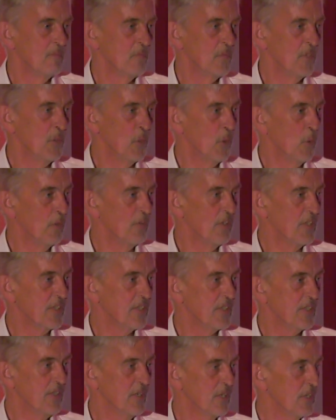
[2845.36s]
with all of
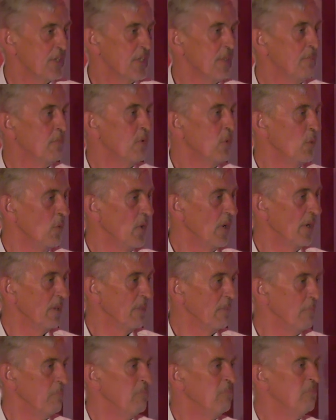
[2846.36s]
its, not a simple
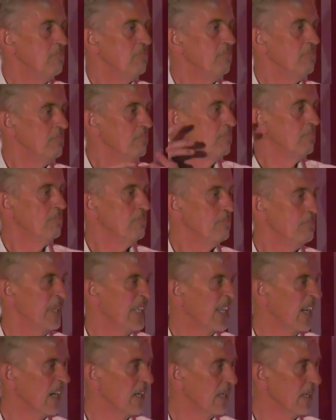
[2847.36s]
one,
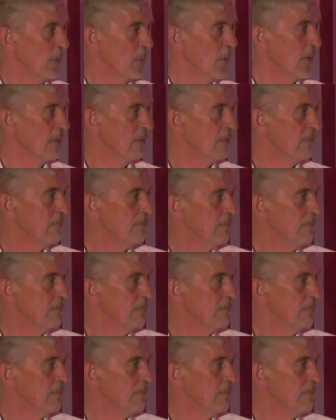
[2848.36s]
big ugly one.